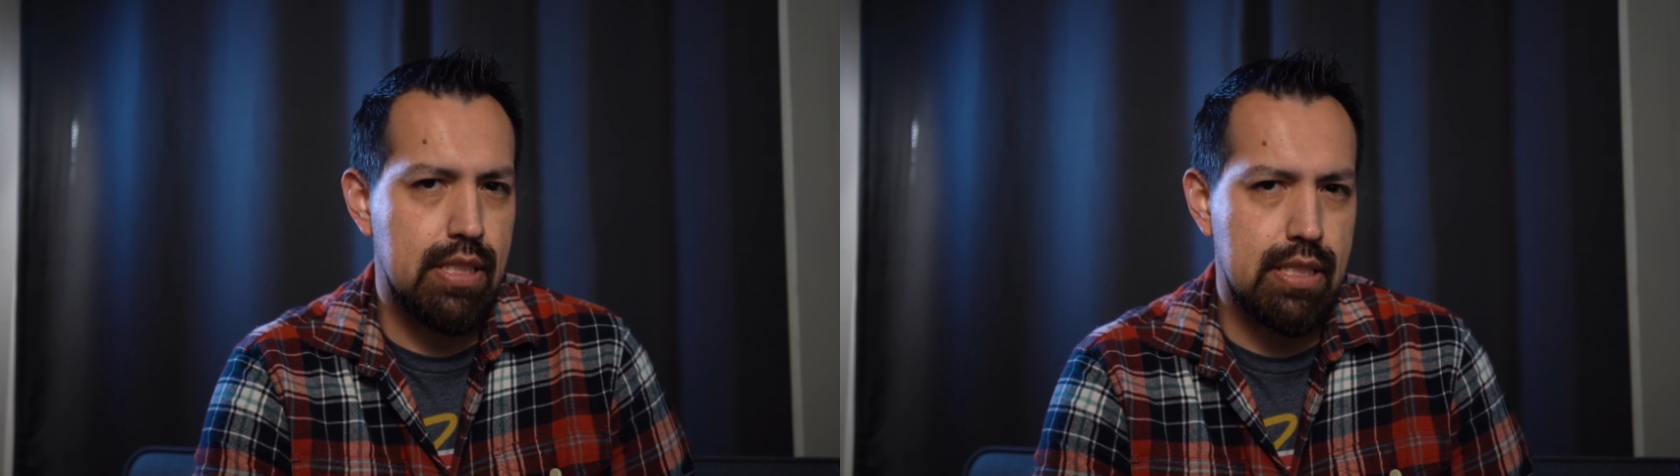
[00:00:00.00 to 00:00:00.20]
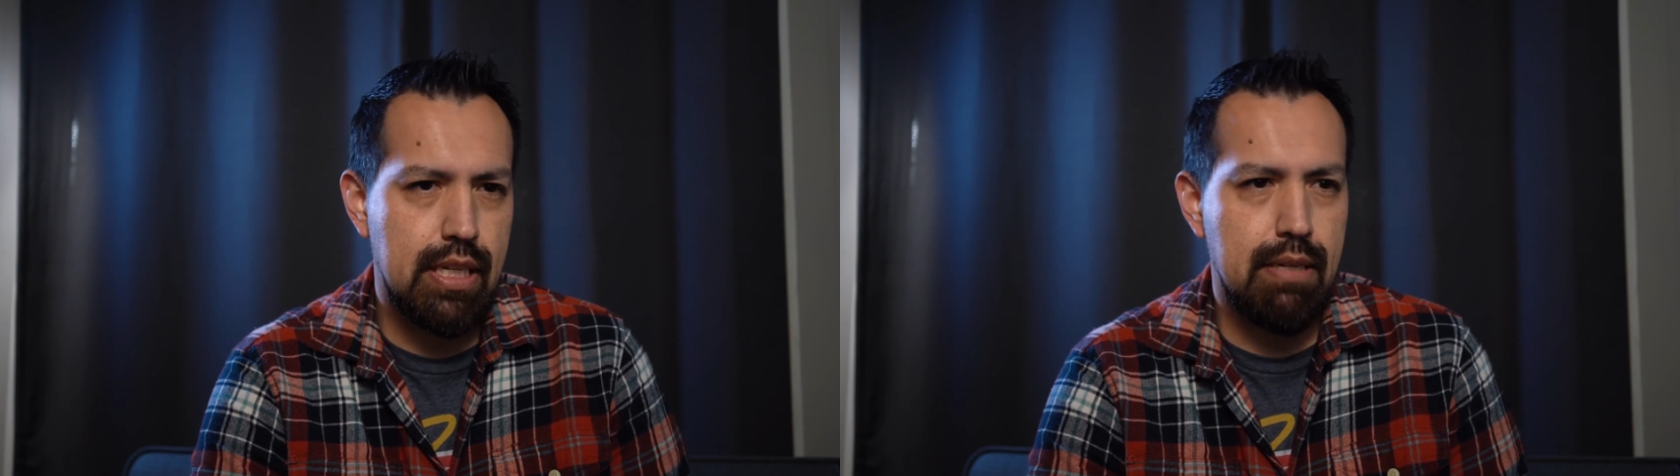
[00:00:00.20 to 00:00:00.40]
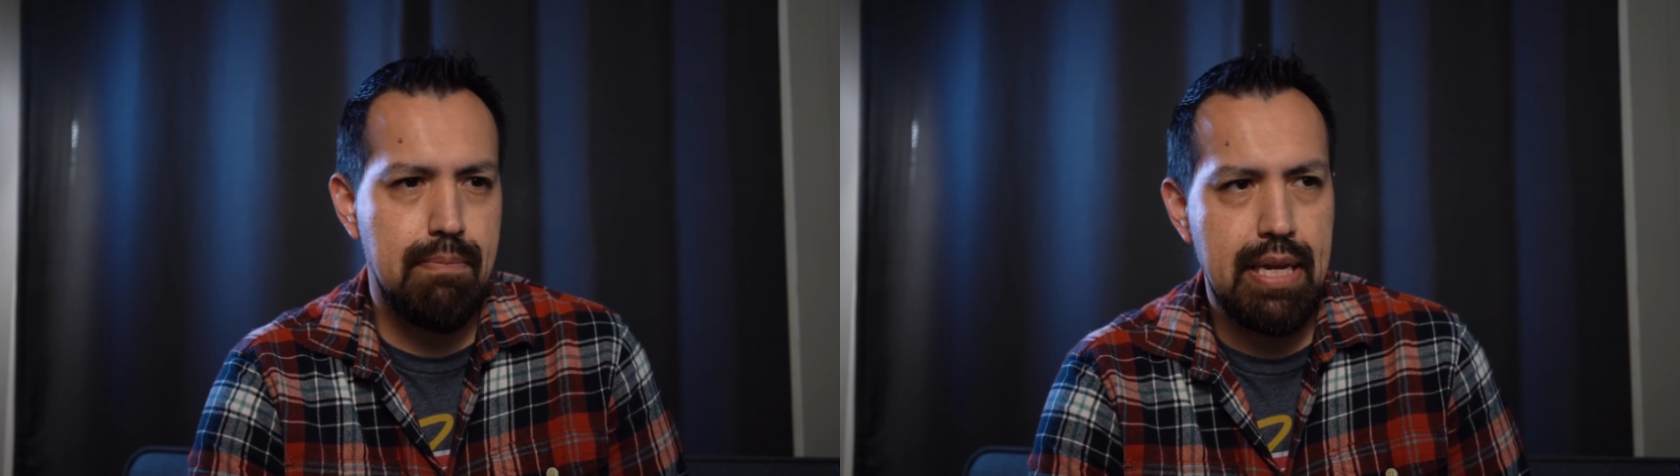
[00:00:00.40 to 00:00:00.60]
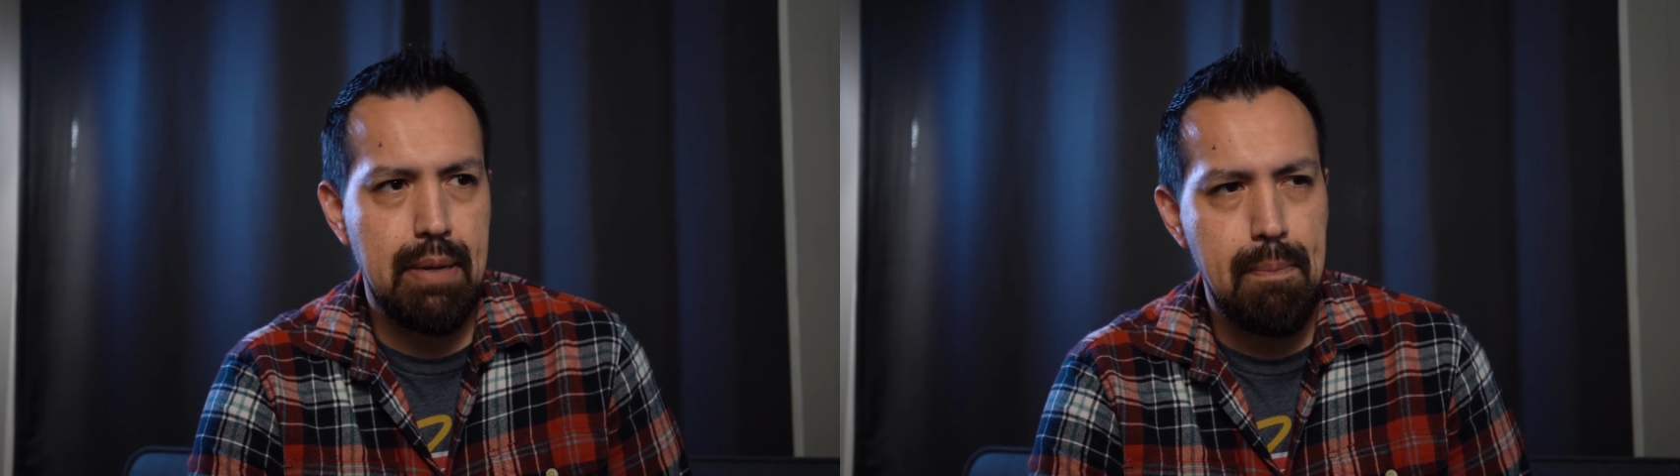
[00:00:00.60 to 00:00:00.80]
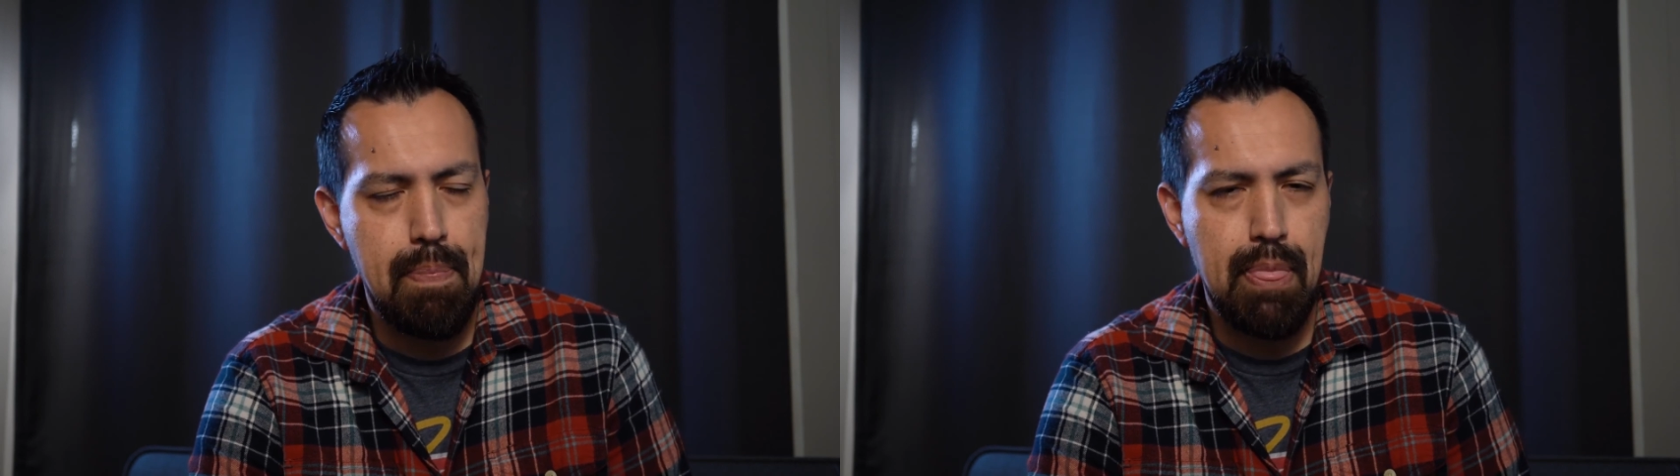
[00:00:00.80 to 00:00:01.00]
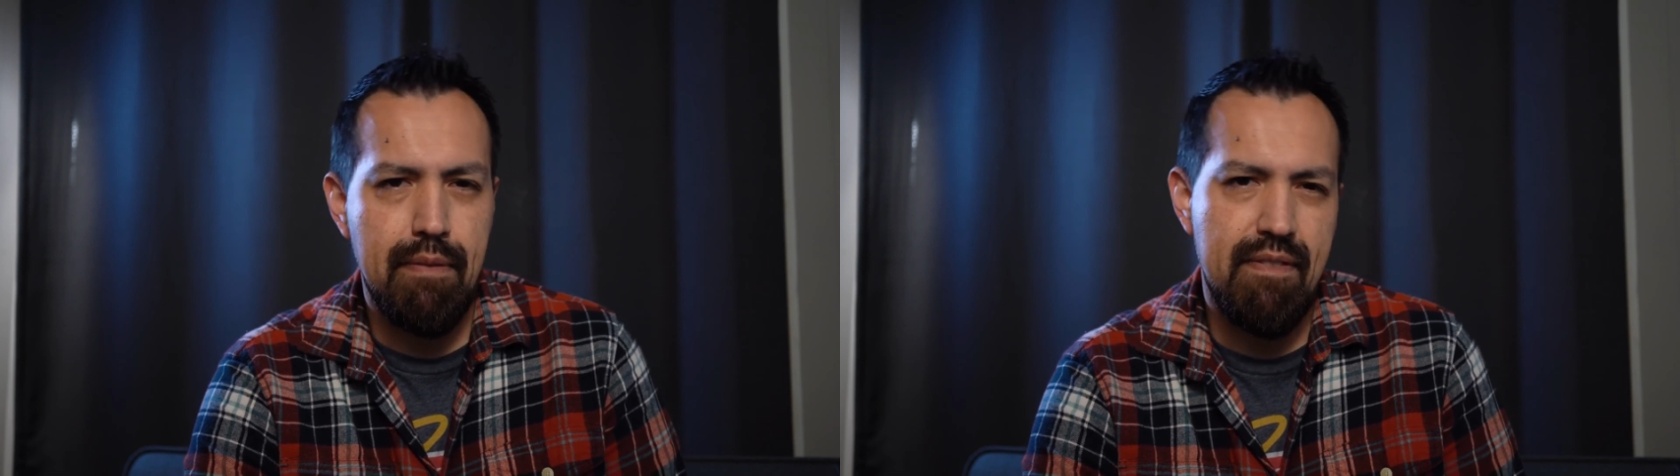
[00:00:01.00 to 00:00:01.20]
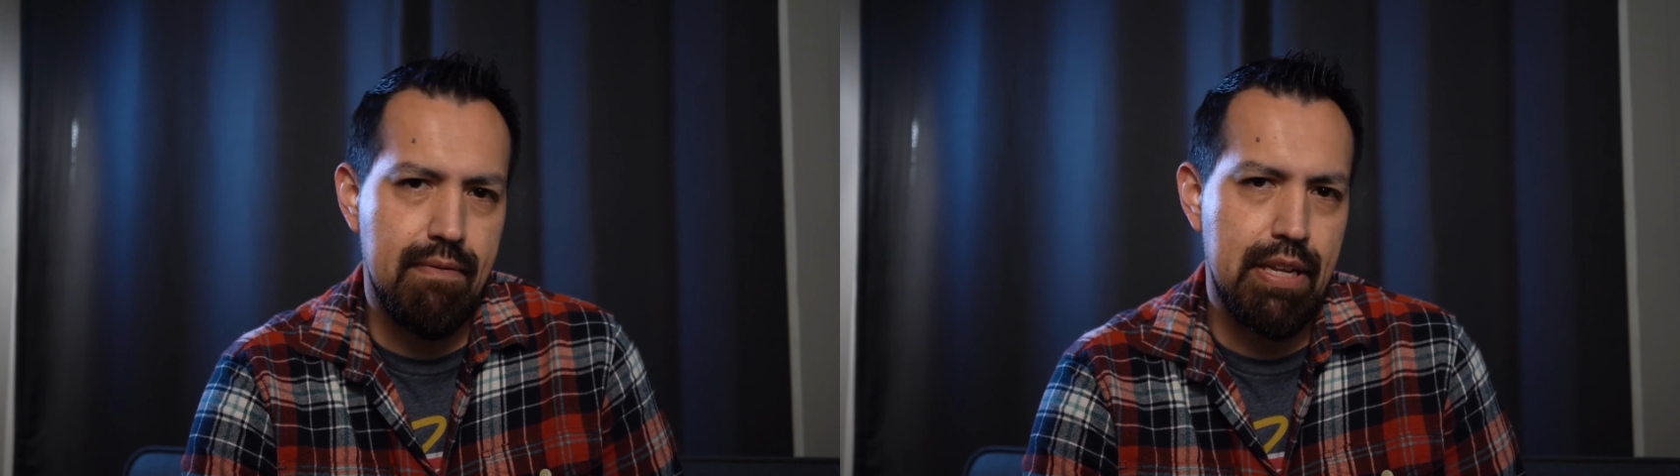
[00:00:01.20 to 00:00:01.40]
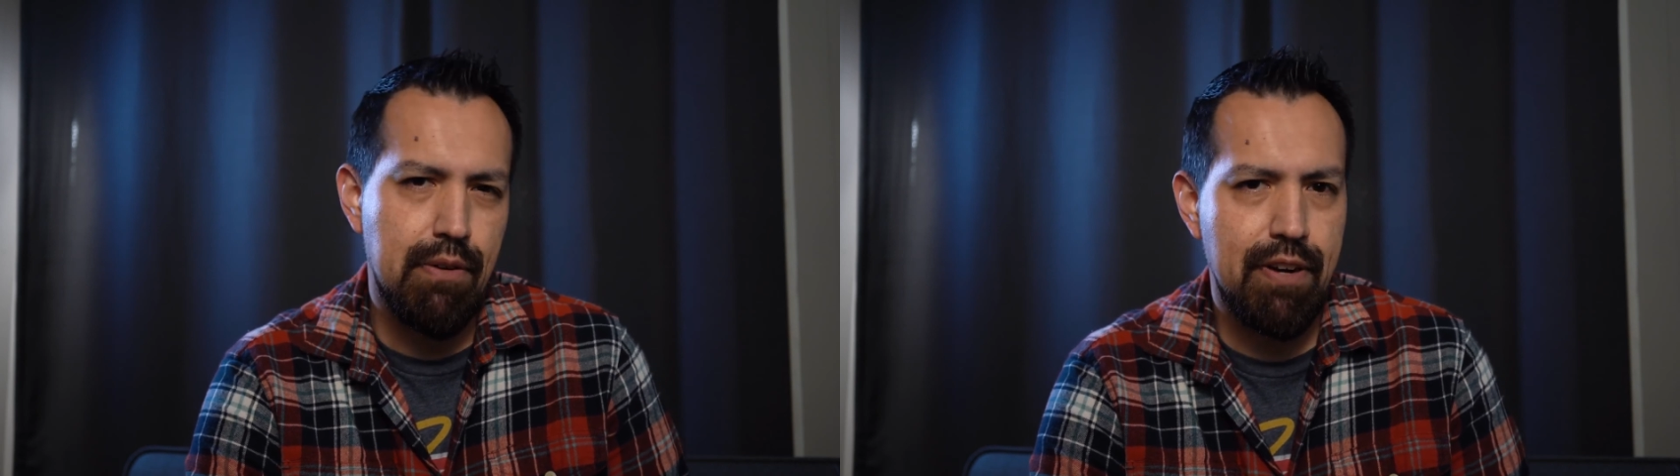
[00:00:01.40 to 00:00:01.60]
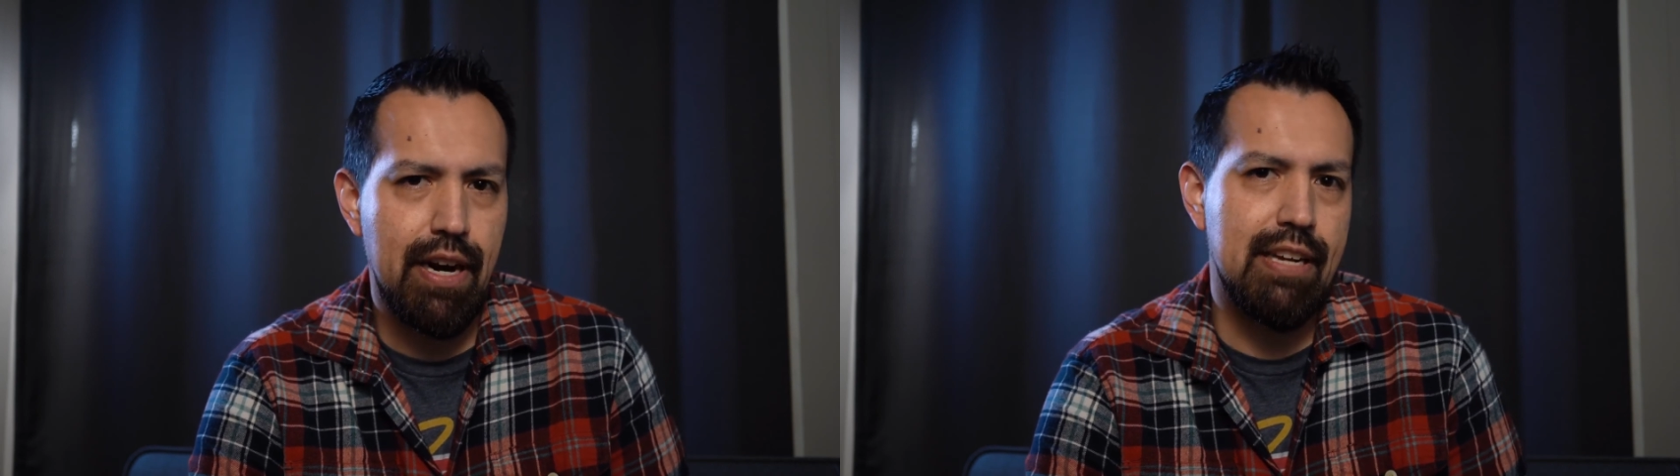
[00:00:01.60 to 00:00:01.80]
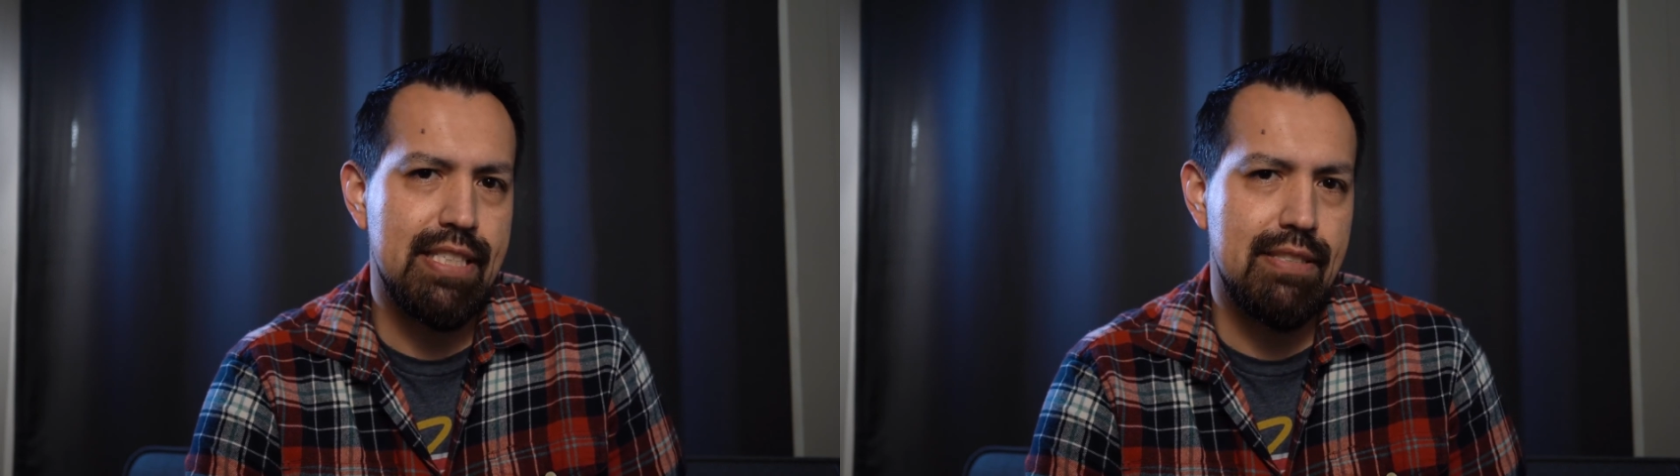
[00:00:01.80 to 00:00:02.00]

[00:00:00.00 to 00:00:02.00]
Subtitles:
it'll vary